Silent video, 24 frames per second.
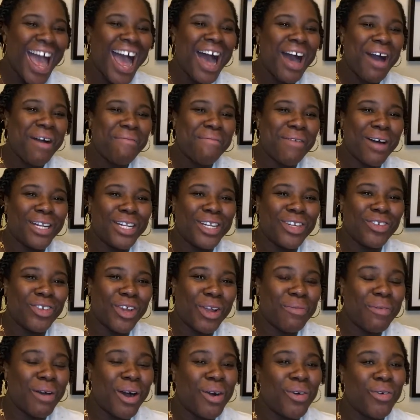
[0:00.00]
I'm about to
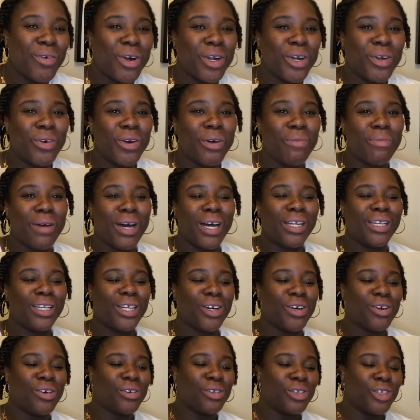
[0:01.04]
drink my water with my
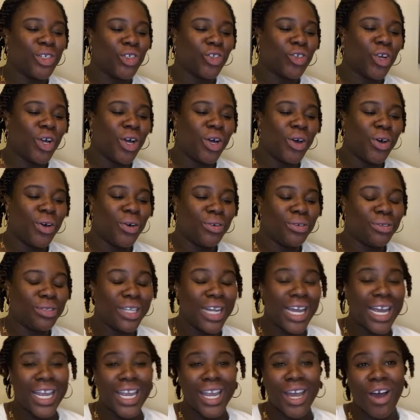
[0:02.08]
long straw.
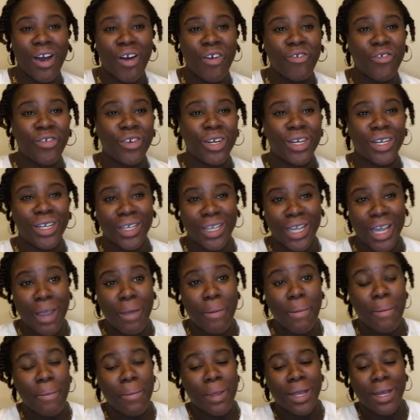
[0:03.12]
Thank y'all for
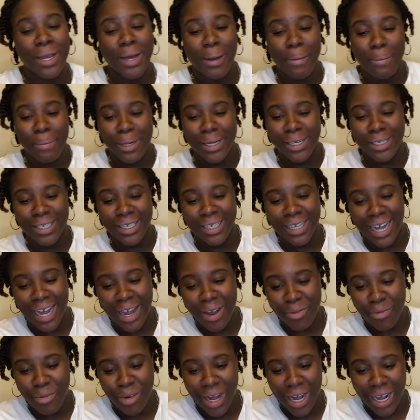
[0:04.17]
keeping me company
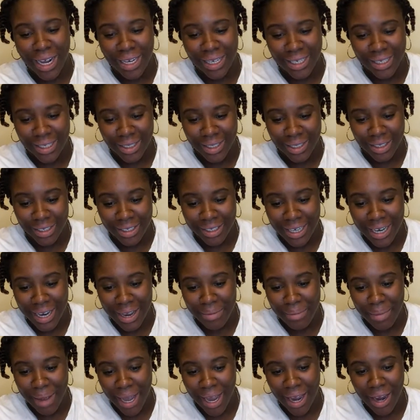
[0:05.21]
tonight while did
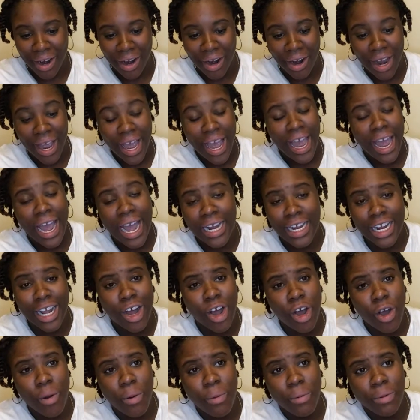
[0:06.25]
my hair. And I
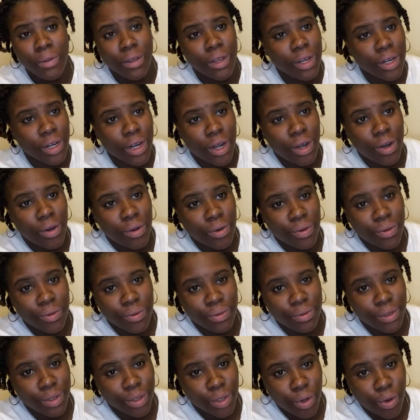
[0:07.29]
hope, you know,
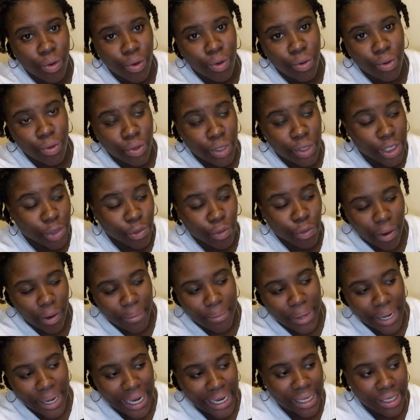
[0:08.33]
through this
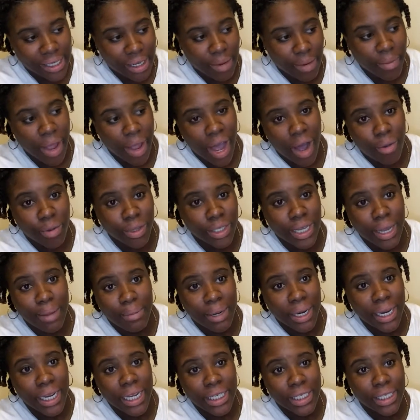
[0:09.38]
replay, some y'all was able
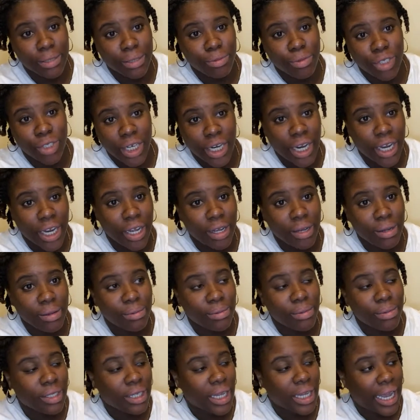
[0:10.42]
to get some
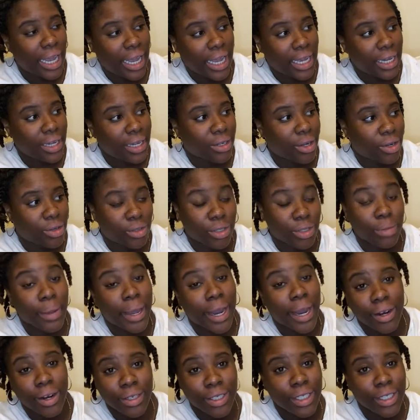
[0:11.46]
gems and on some
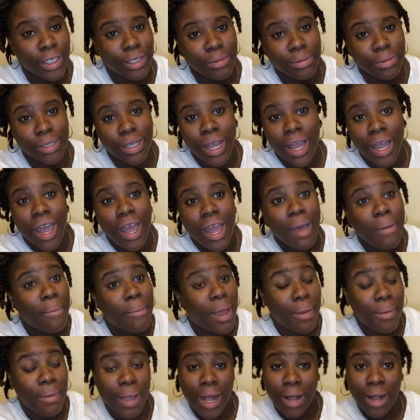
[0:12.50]
hair tips.
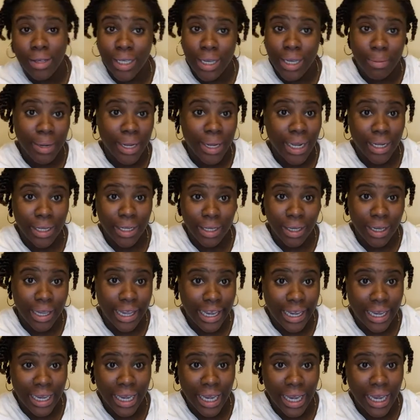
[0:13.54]
Maybe y'all was able to get a little
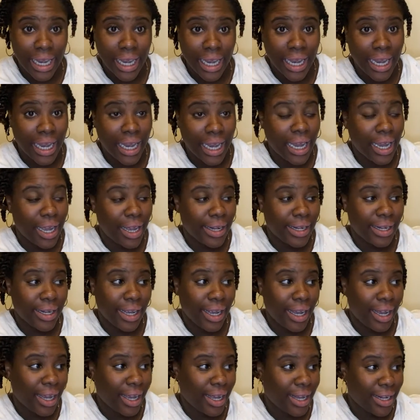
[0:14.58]
kiki in
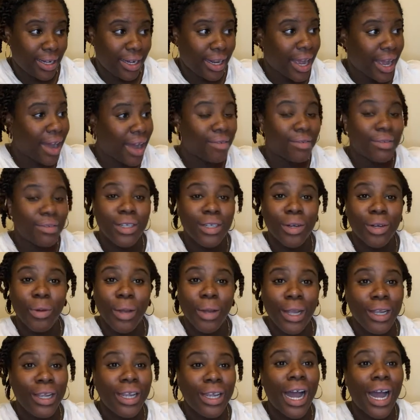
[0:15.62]
and y'all look
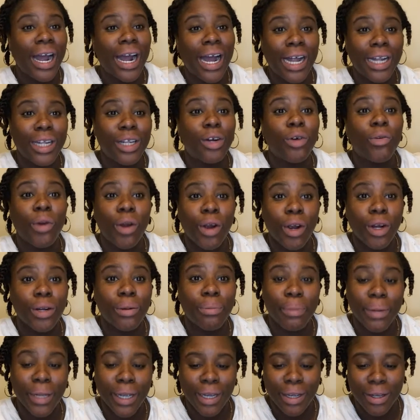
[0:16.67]
y'all got a little word
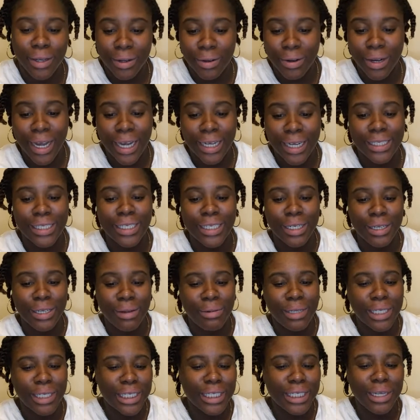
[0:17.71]
y'all okay? Just a little
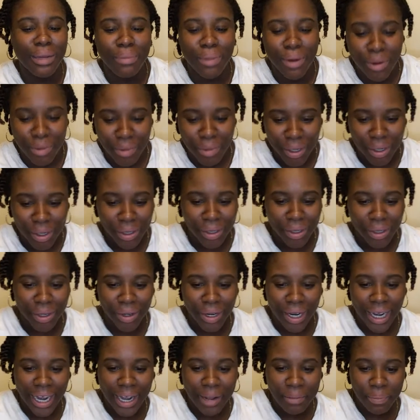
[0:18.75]
just a little bit of word,
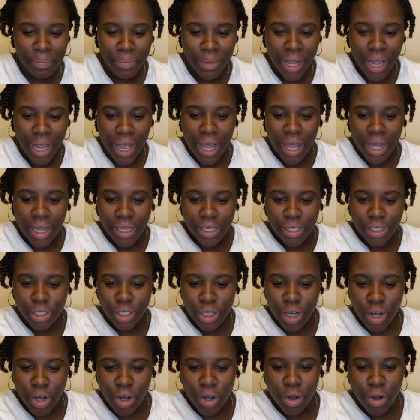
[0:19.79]
okay?
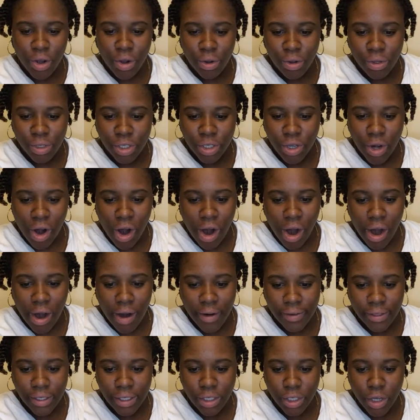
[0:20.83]
So
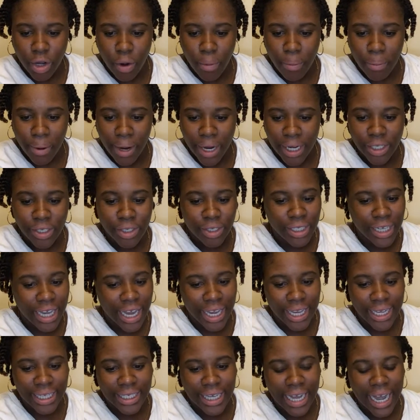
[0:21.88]
scarves, no pressure, take
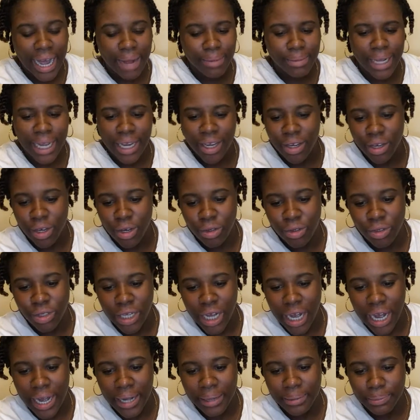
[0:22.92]
your time. Thank you, Q
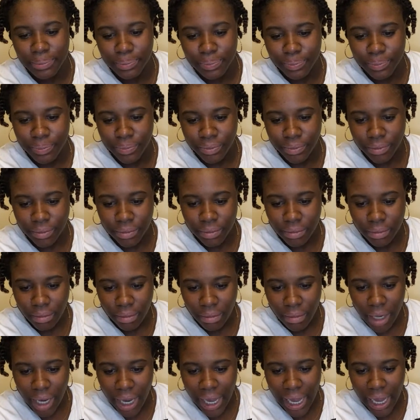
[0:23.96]
Scott.
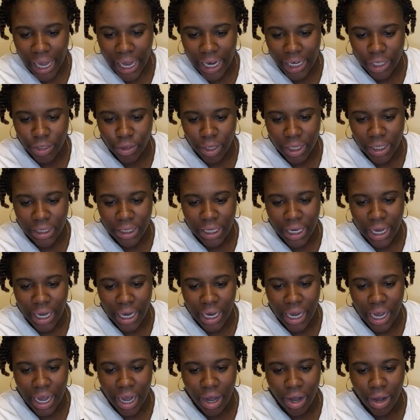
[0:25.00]
And Tracy and
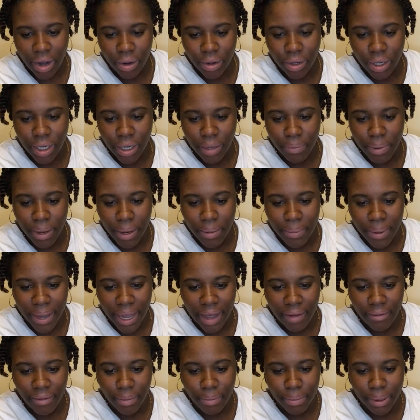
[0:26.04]
y'all good people
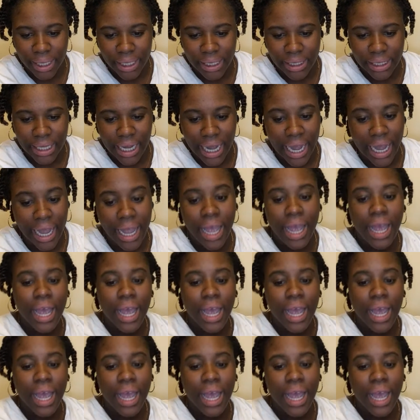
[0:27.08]
have a blessed night.